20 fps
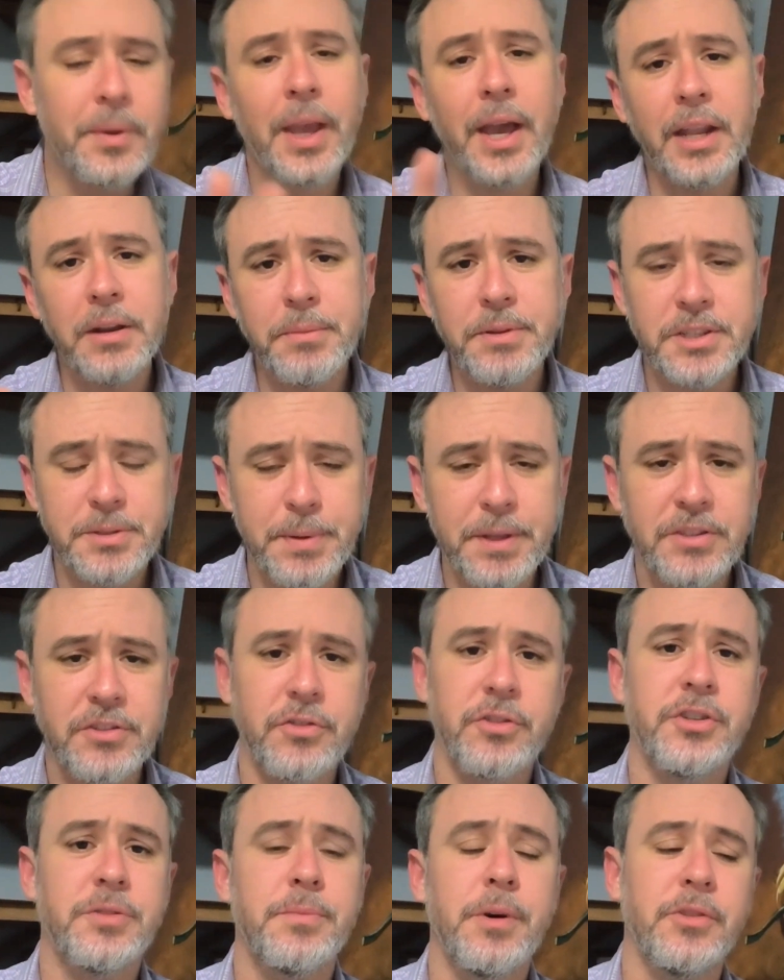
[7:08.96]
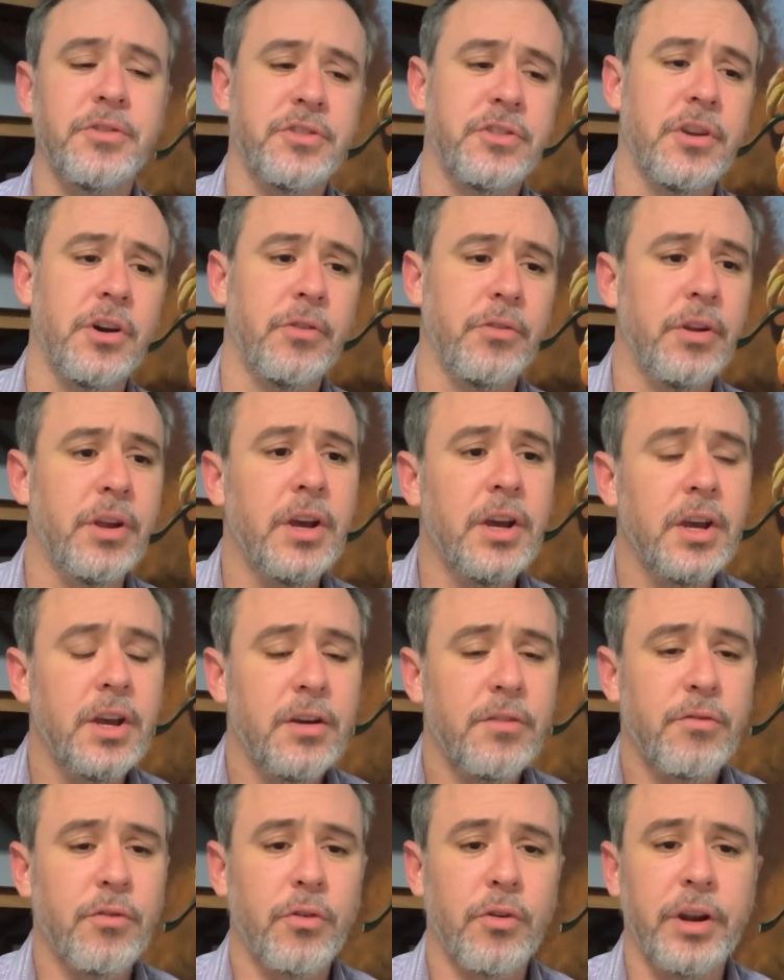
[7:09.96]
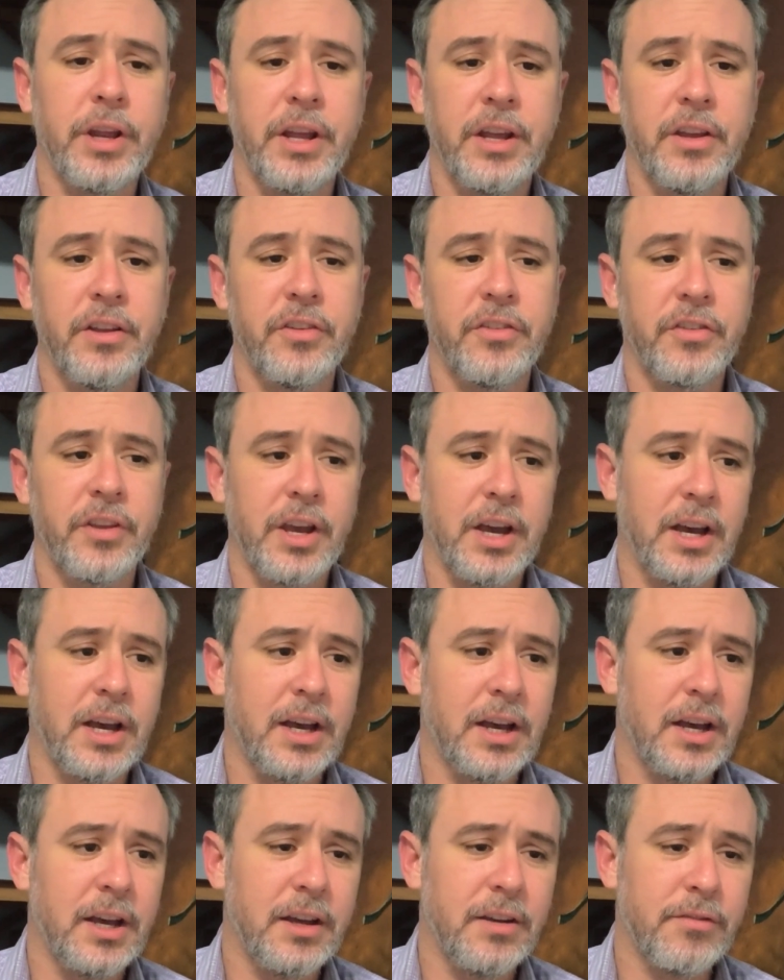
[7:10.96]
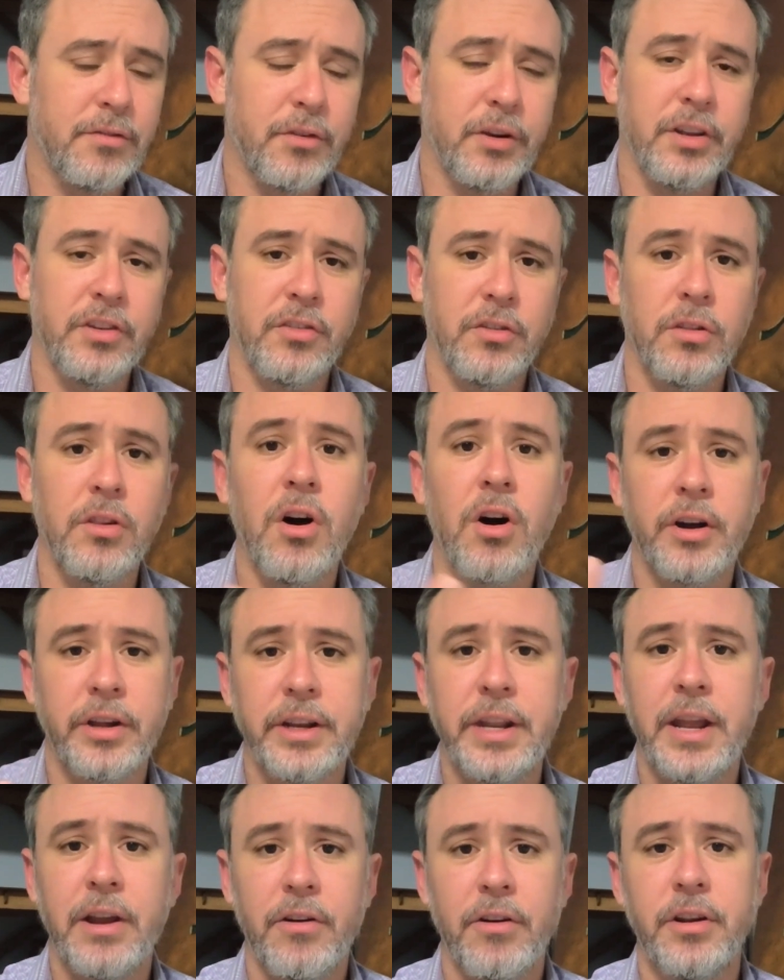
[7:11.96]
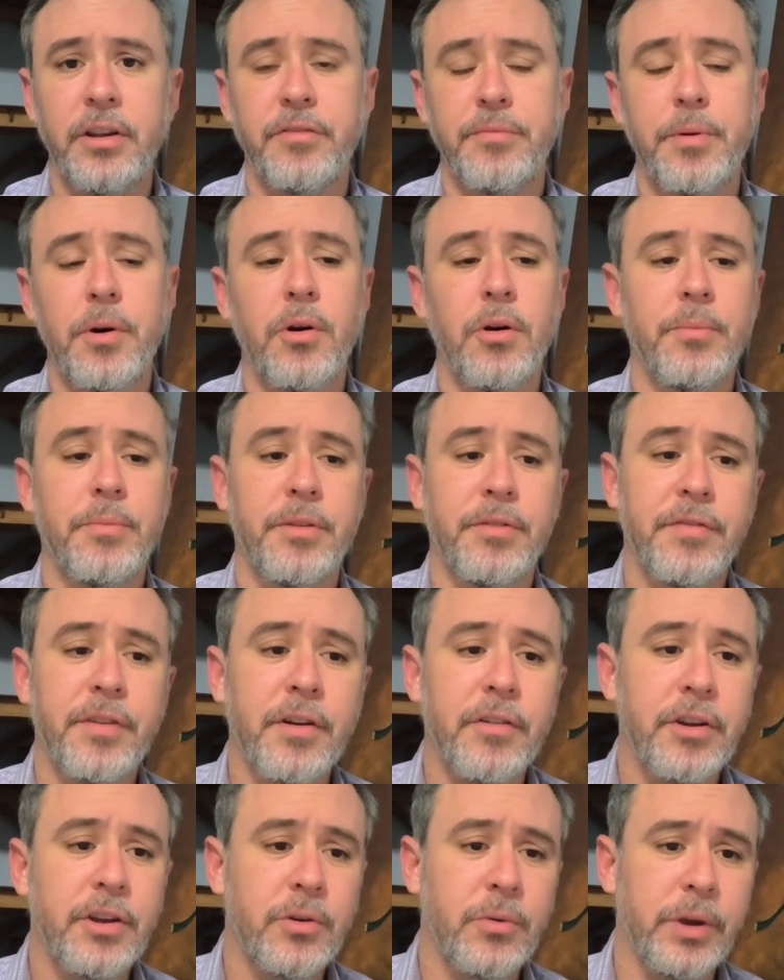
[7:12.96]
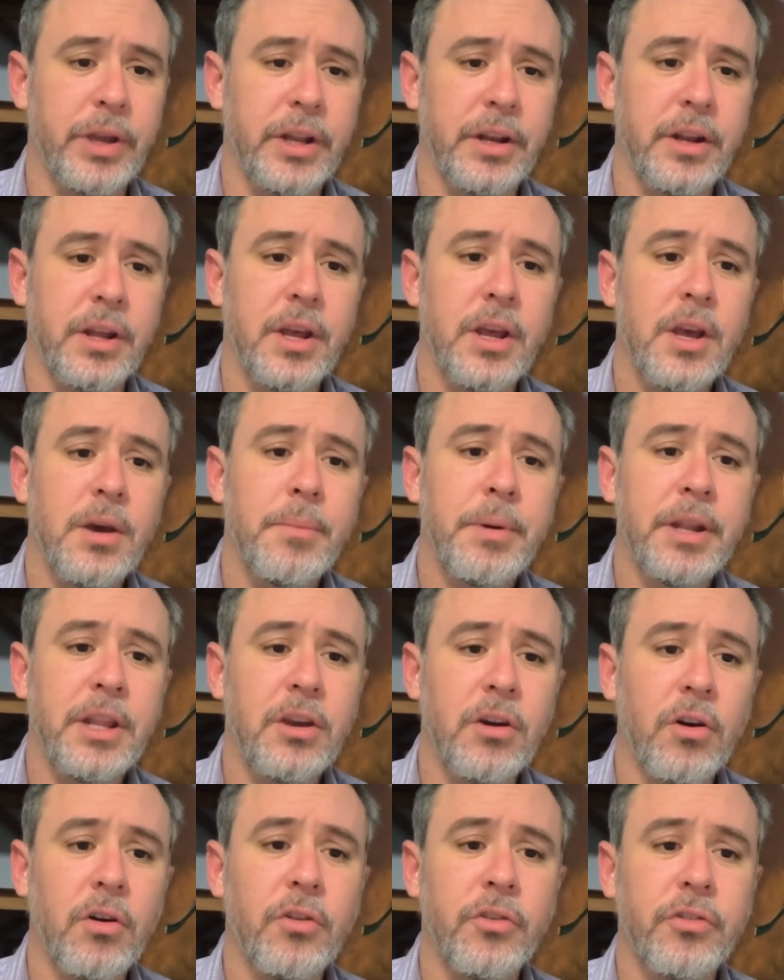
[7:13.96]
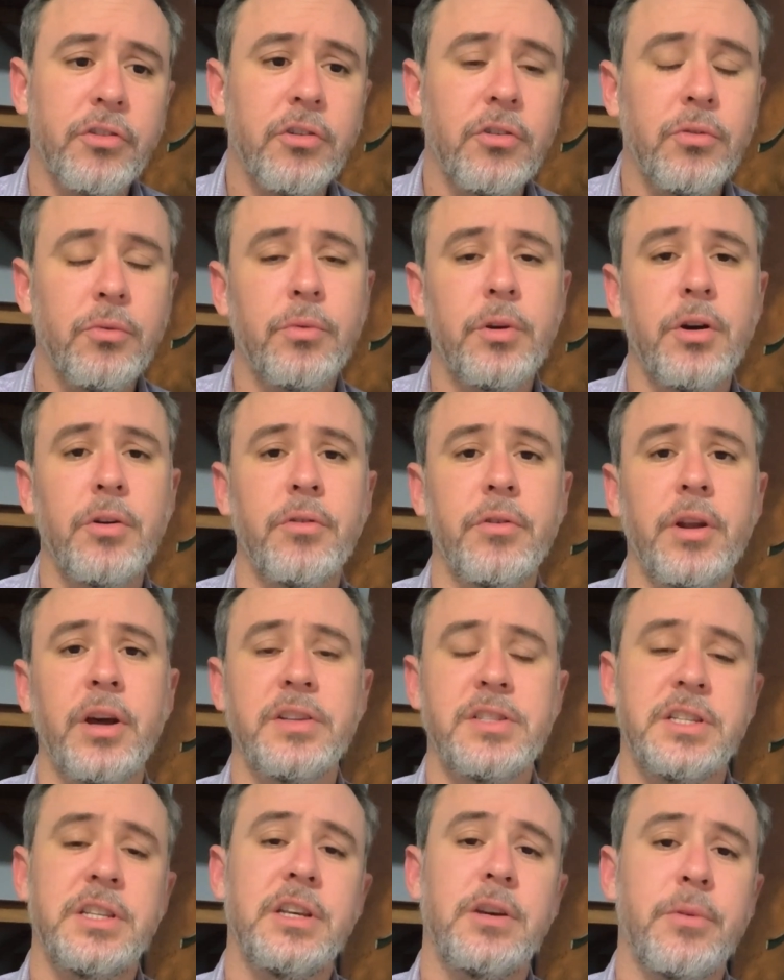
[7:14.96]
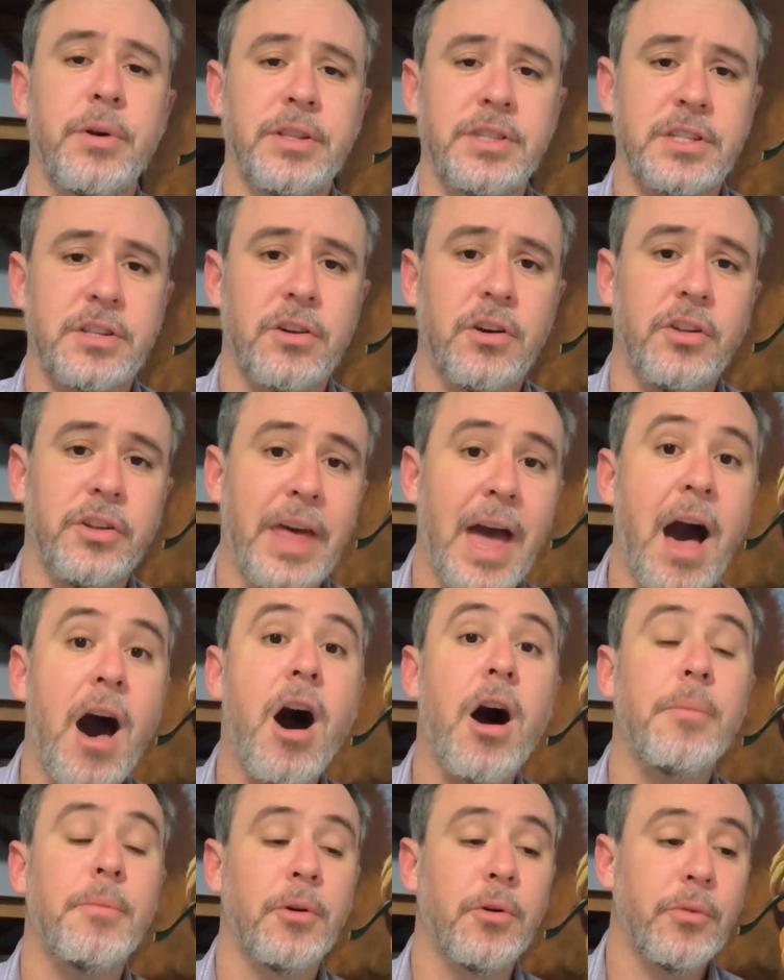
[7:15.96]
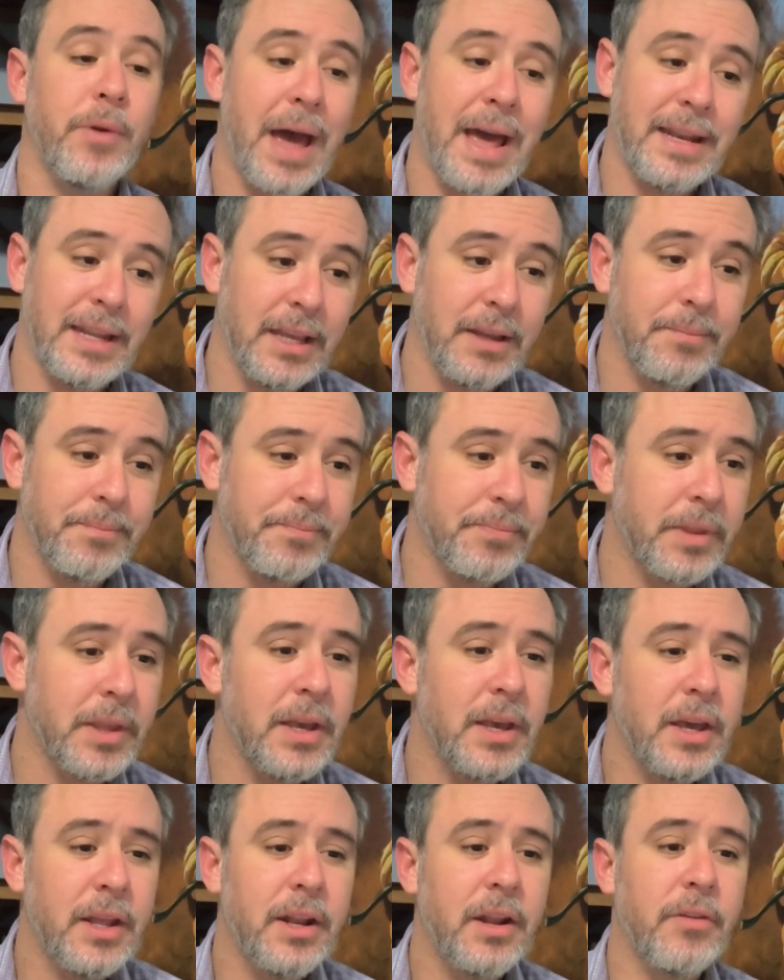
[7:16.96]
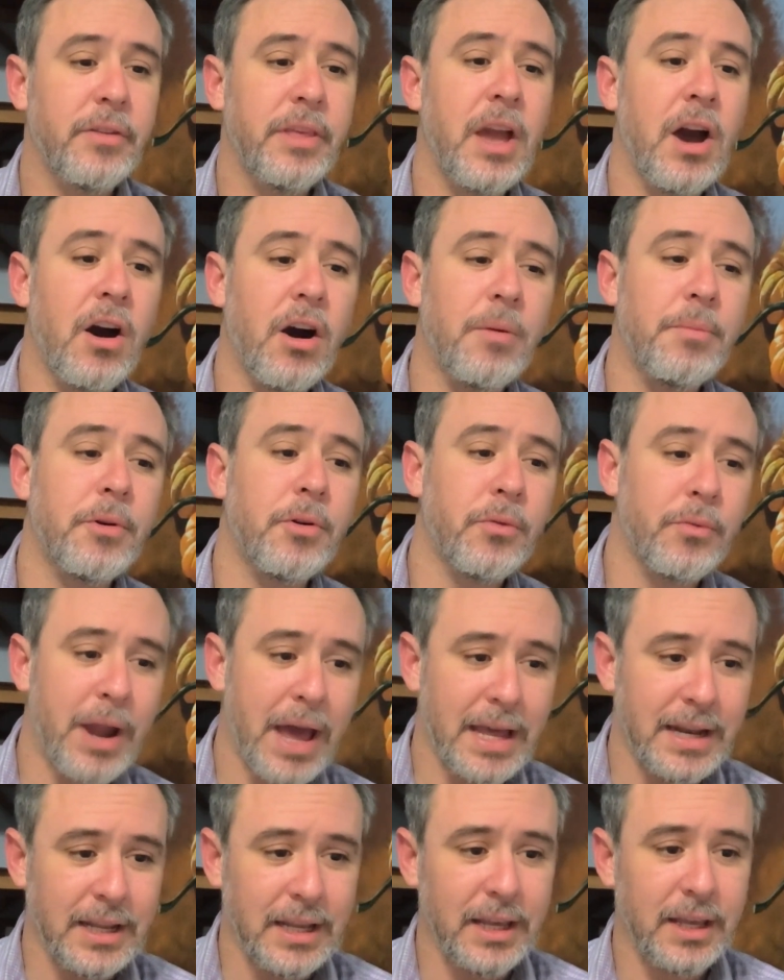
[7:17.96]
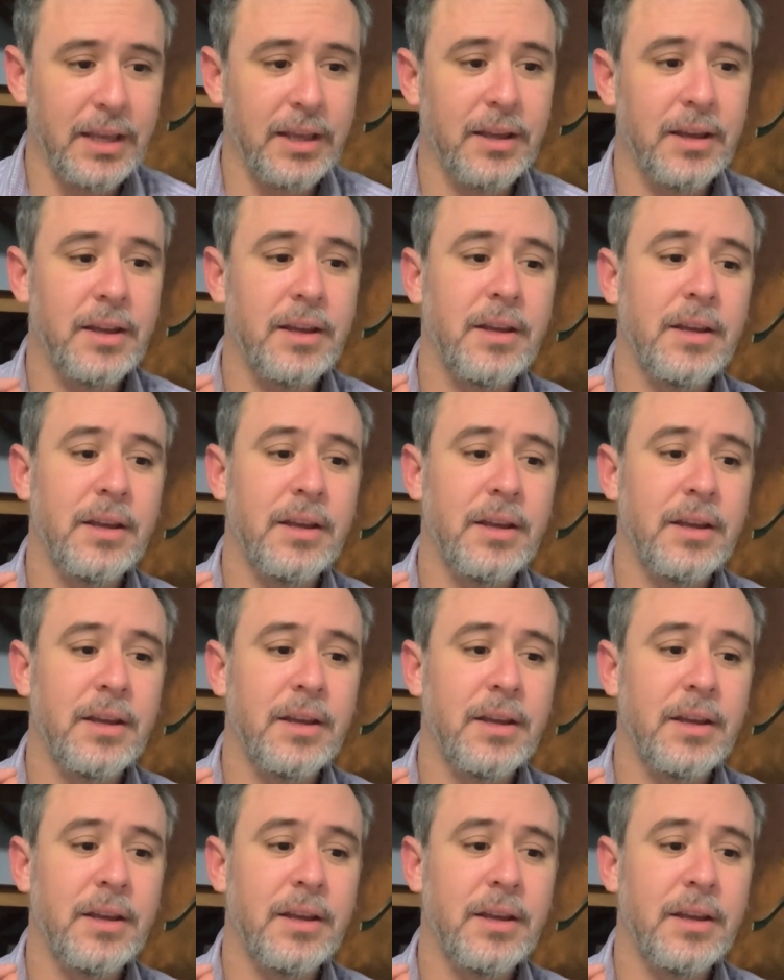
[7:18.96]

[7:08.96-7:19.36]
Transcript: Edmund Spenser is most known for his long narrative poem, The Faerie Queen, but he also wrote a sequence called Amoretti. Now, the Amoretti